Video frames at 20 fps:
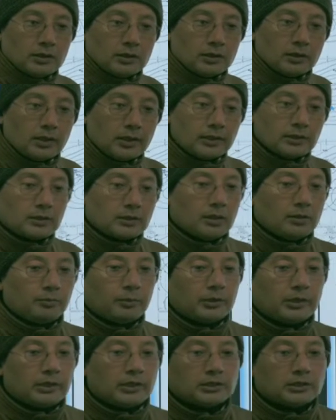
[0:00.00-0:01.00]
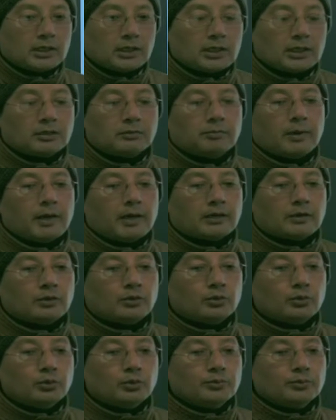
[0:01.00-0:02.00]
Next upper air chart part
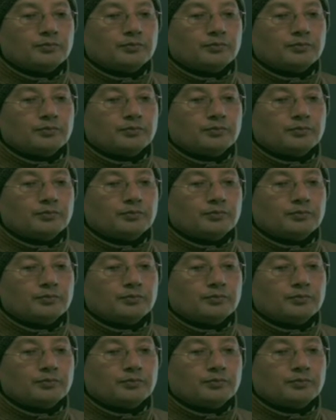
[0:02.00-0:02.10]
2